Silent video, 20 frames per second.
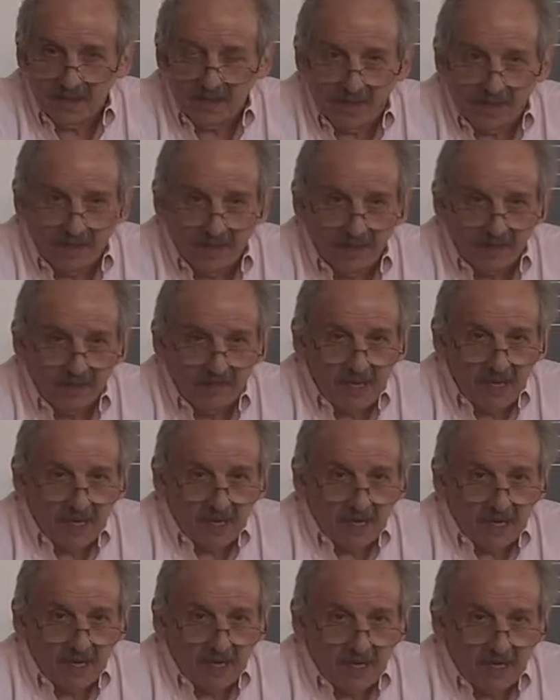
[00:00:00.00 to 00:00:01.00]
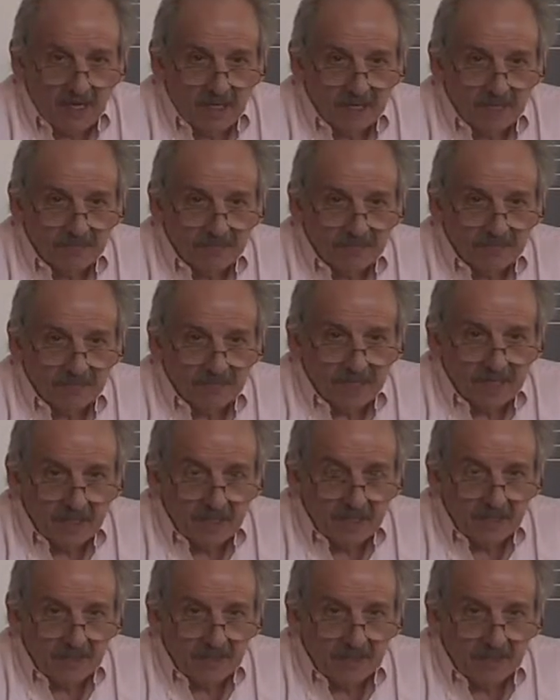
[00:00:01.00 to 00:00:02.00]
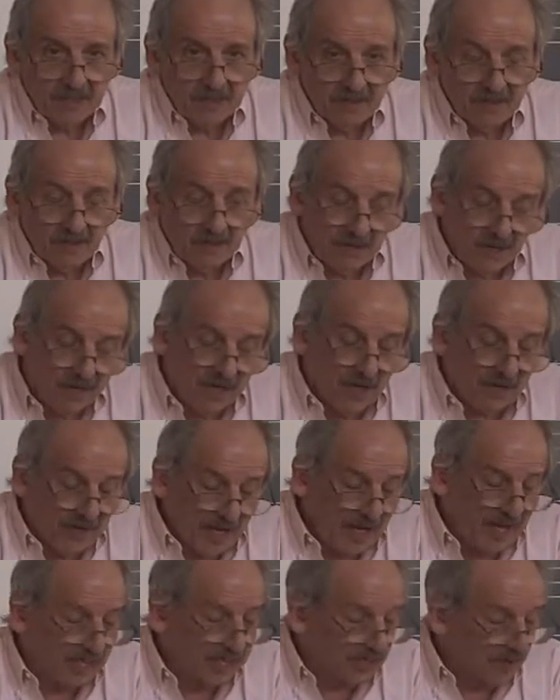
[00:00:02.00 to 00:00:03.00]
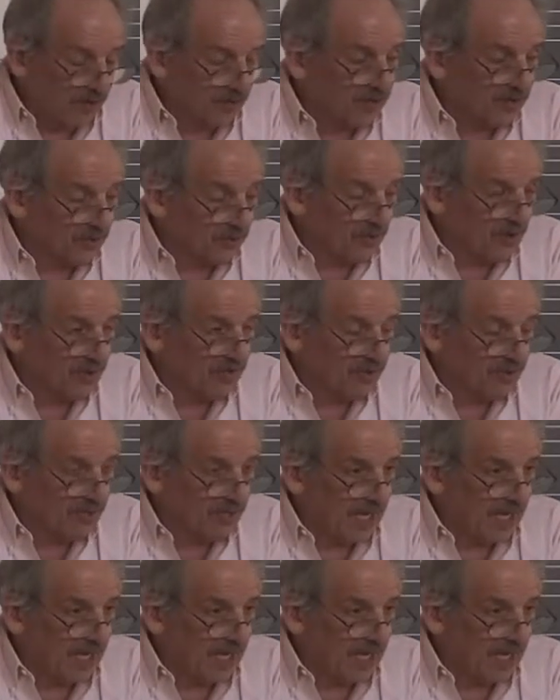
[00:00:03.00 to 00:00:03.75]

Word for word: Um, um, he's, you know, on the other hand, he also wrote